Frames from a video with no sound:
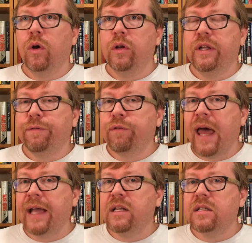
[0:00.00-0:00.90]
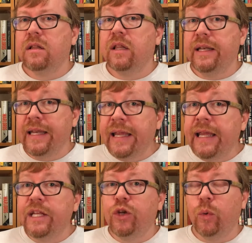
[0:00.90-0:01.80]
deflect the
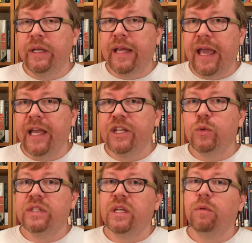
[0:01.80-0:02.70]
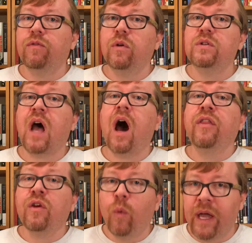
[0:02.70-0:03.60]
need to engage with some of those
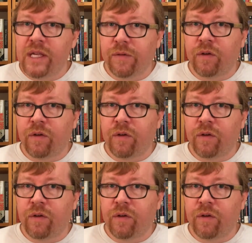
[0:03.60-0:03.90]
other ways